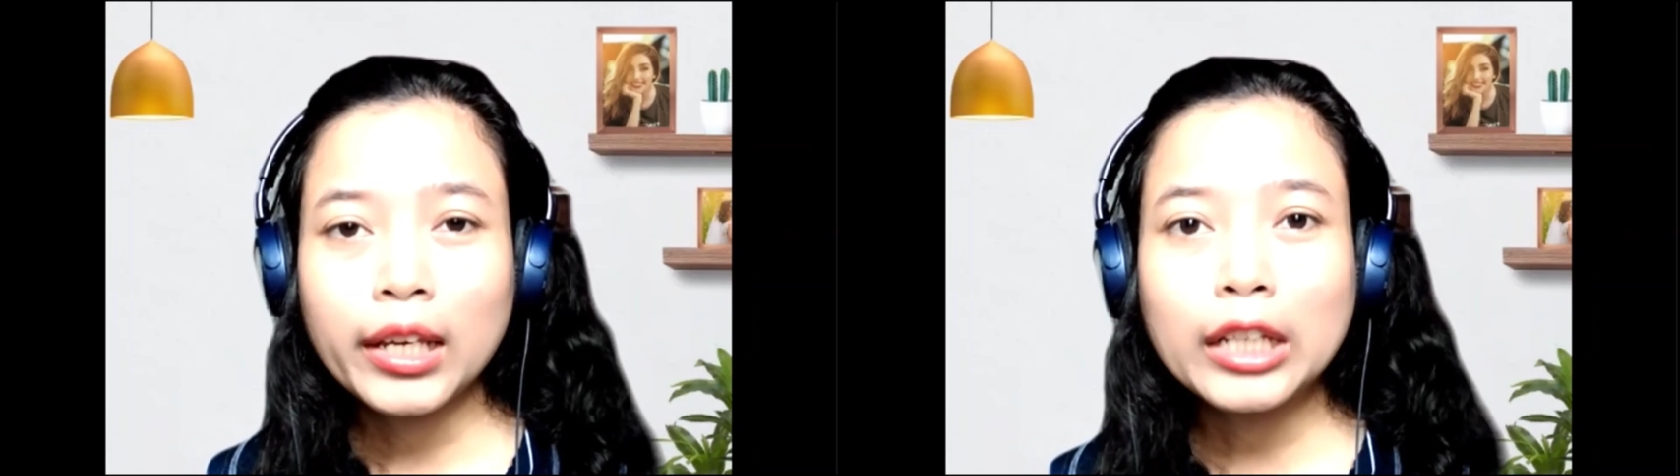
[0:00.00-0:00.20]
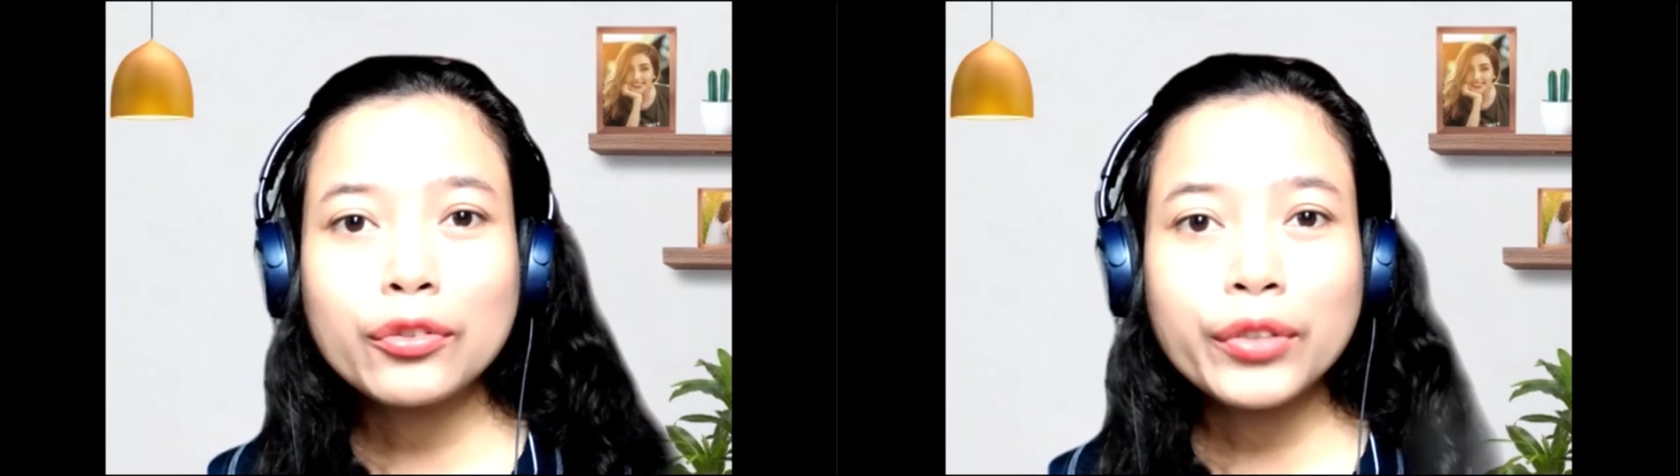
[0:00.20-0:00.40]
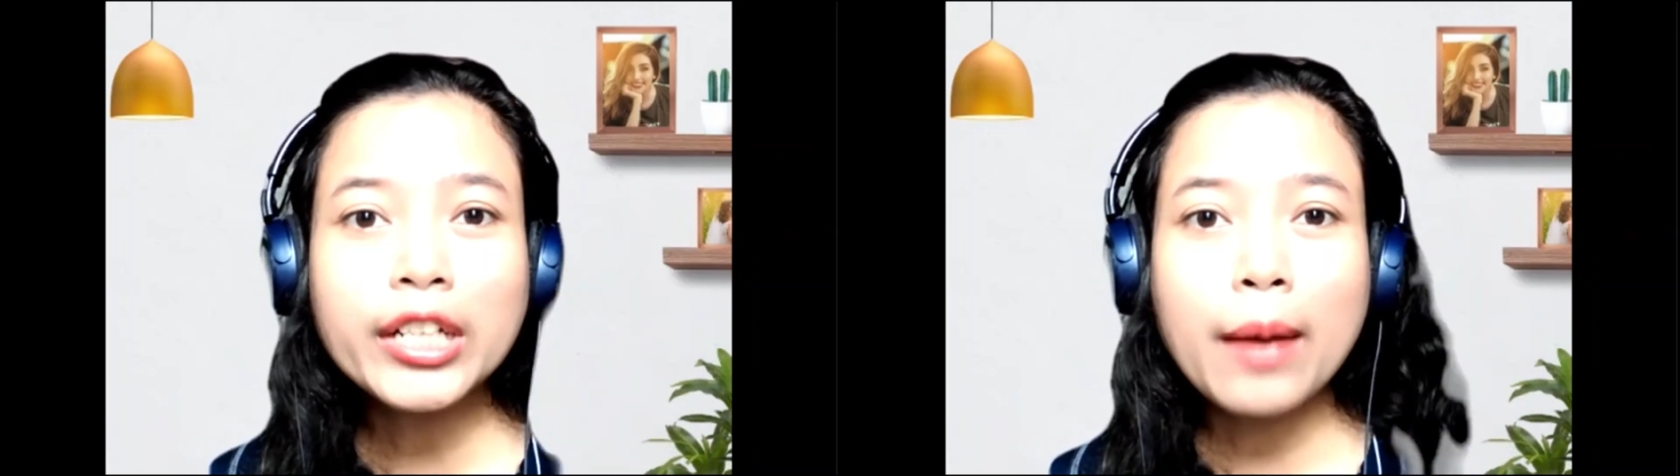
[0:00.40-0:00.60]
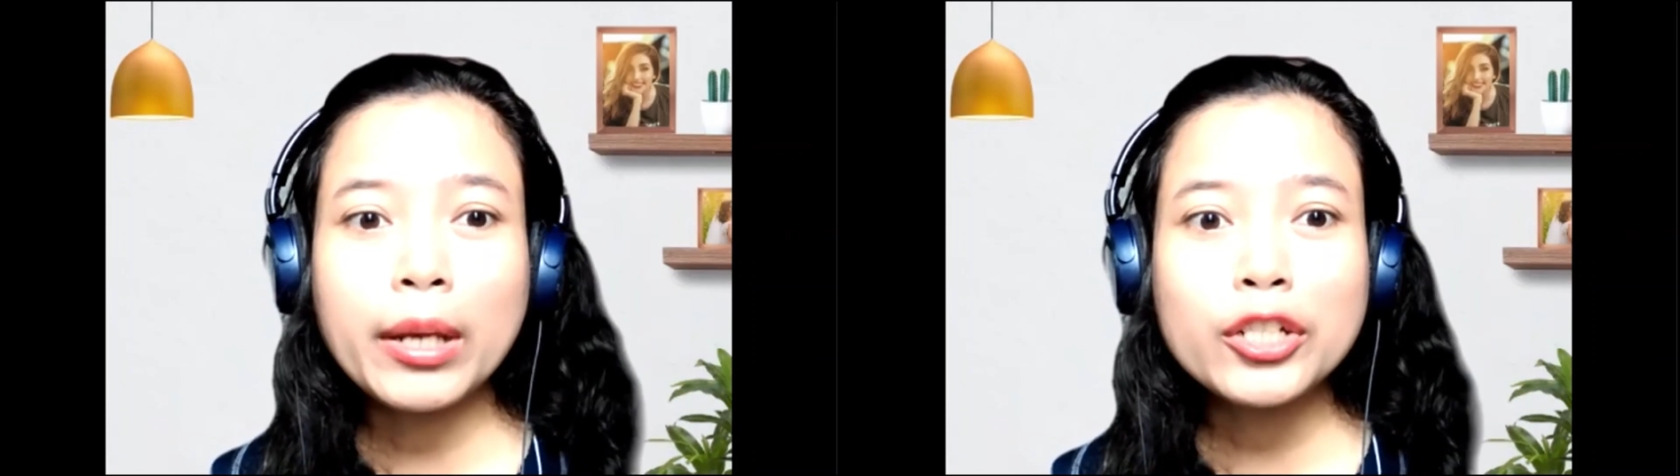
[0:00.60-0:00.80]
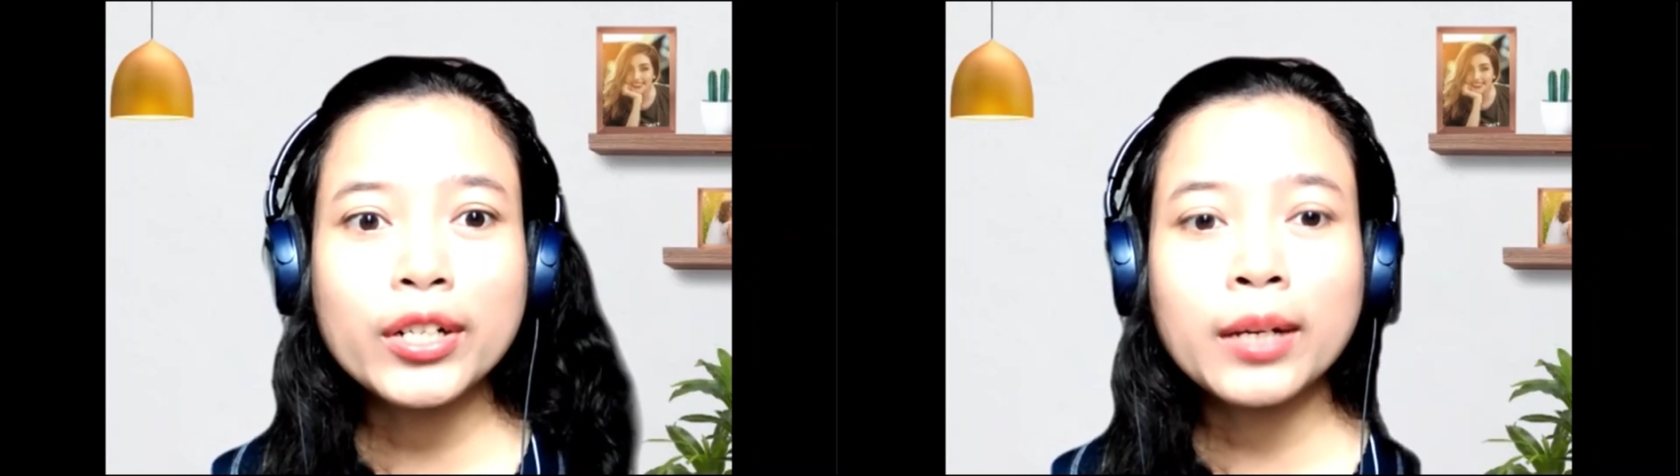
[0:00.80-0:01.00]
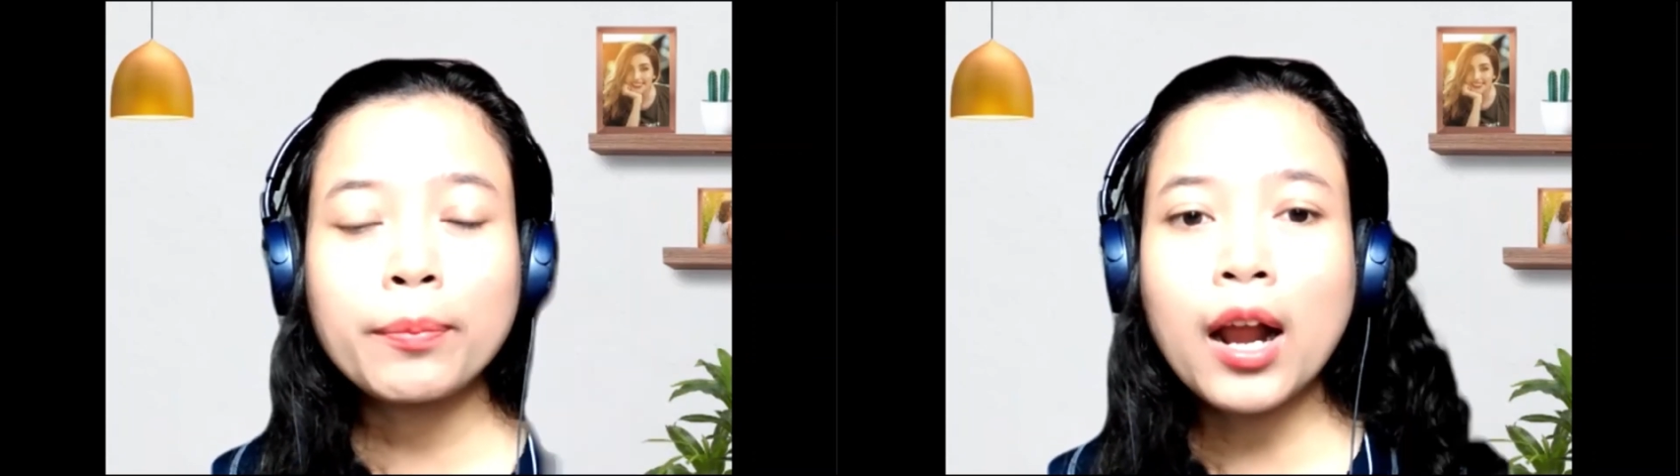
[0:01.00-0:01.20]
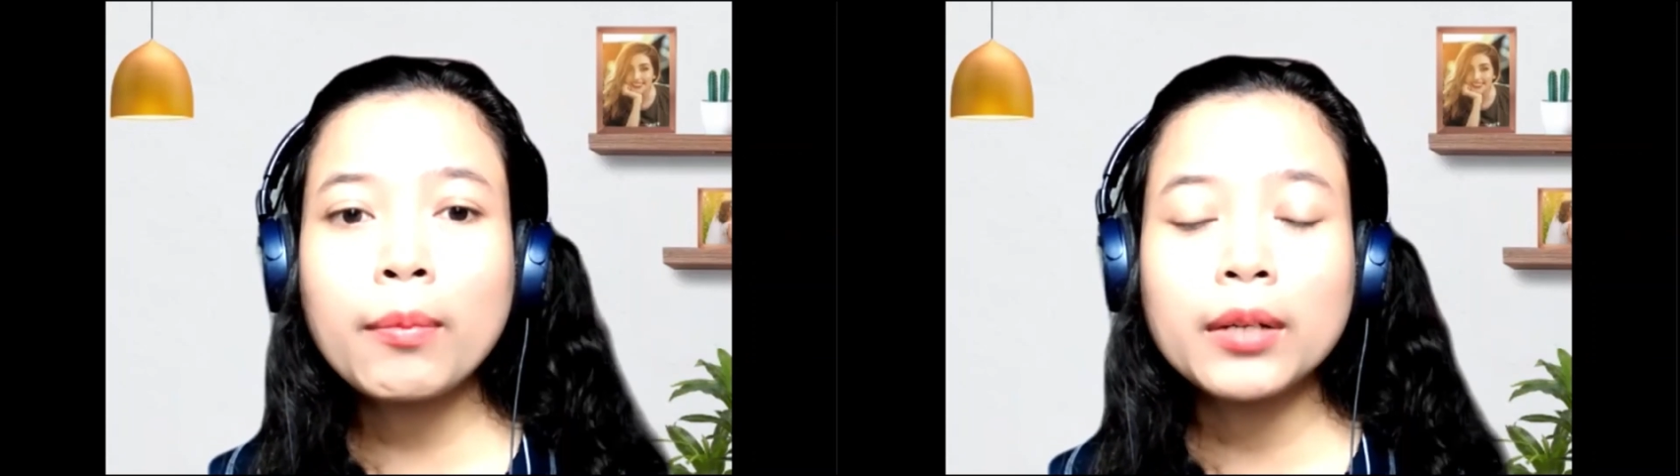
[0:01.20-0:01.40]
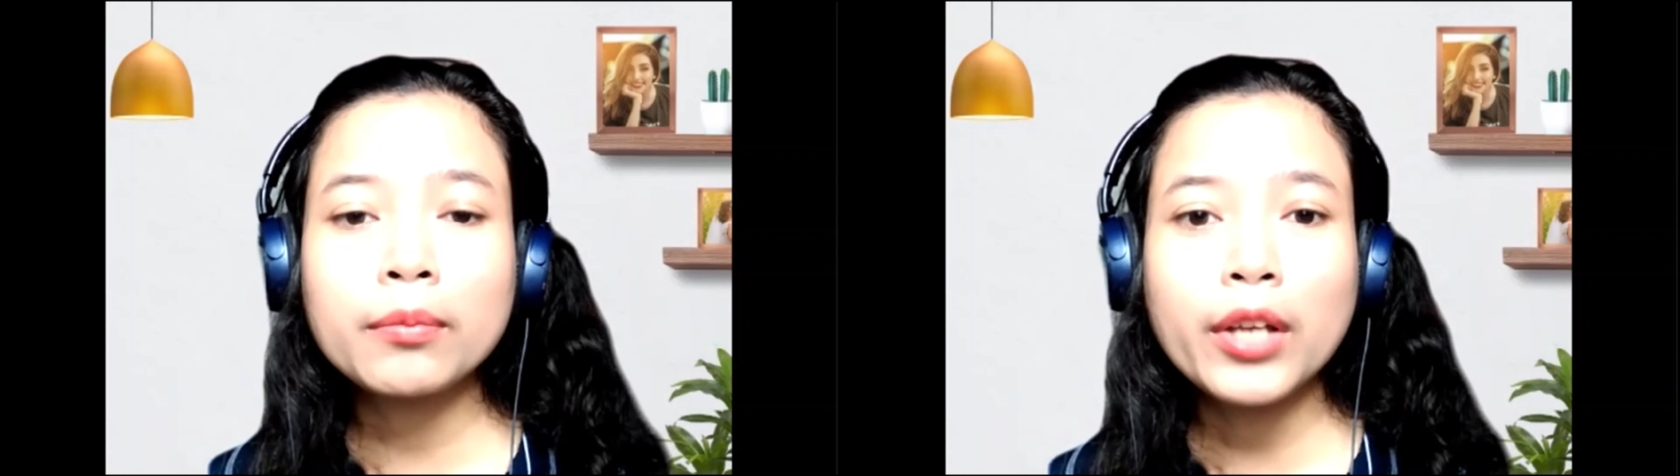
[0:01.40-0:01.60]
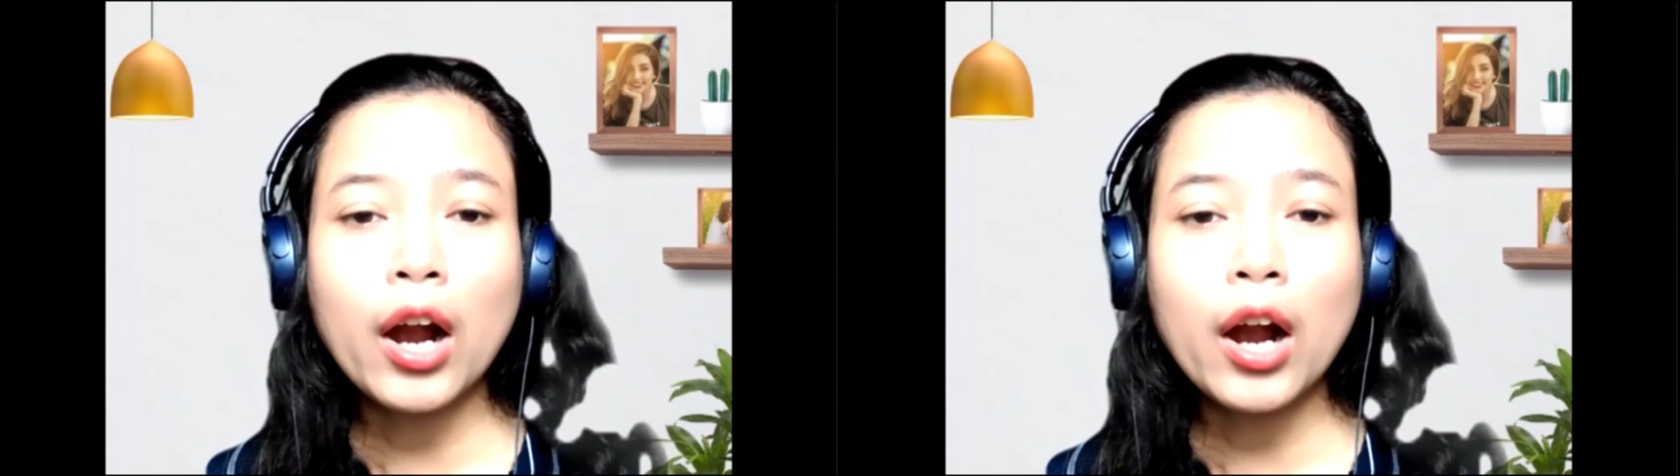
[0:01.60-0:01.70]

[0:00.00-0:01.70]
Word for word: In three-dimensional problem,